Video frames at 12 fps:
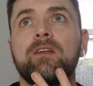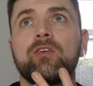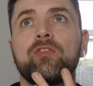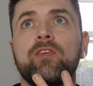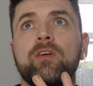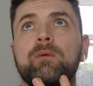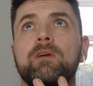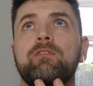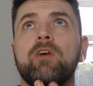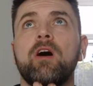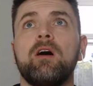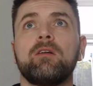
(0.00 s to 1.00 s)
I just think
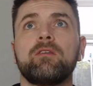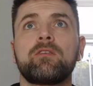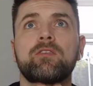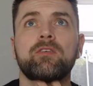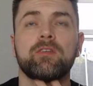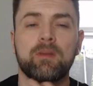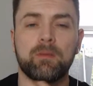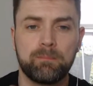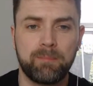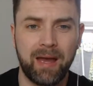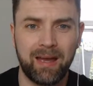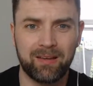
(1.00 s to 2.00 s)
we've got the
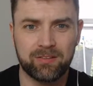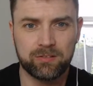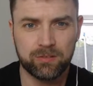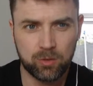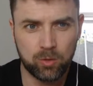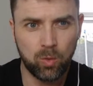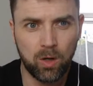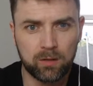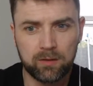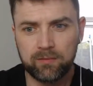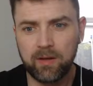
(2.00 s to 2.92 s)
better squad,